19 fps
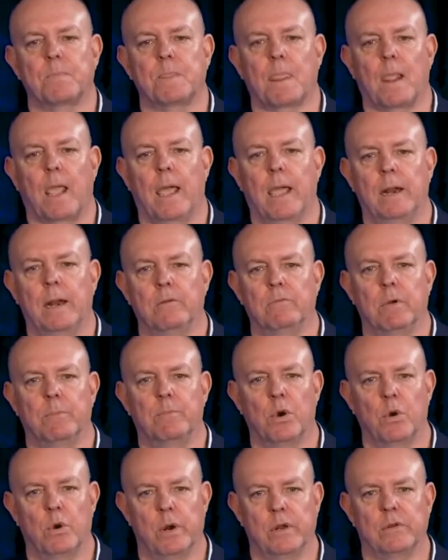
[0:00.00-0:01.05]
and
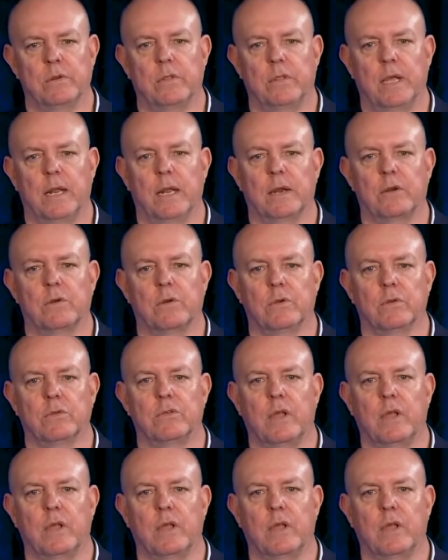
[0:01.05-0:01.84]
report it to the Electrical